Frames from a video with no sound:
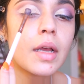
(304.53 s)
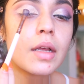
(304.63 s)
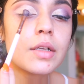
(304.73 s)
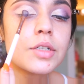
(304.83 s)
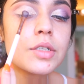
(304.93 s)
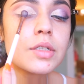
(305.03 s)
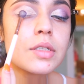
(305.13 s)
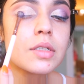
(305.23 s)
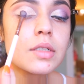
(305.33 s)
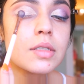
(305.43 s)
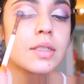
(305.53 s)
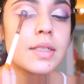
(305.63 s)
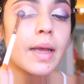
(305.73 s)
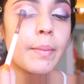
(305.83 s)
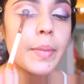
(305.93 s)
and just
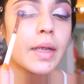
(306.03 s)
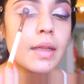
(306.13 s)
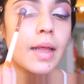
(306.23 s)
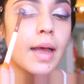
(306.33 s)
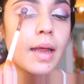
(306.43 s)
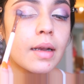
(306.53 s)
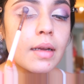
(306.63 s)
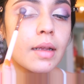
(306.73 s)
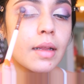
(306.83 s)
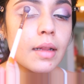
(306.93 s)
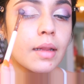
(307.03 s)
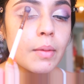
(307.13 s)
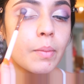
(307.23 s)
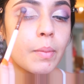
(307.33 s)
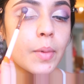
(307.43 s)
stamping that in
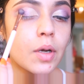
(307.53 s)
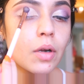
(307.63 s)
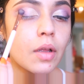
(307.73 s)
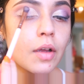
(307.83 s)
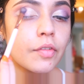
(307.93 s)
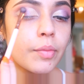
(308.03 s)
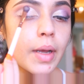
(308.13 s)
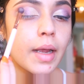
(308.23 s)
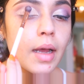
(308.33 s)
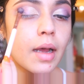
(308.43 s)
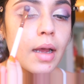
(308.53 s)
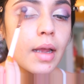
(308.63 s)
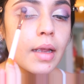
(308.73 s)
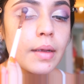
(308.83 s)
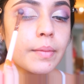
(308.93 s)
the middle of my
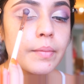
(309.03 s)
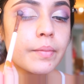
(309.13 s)
eye.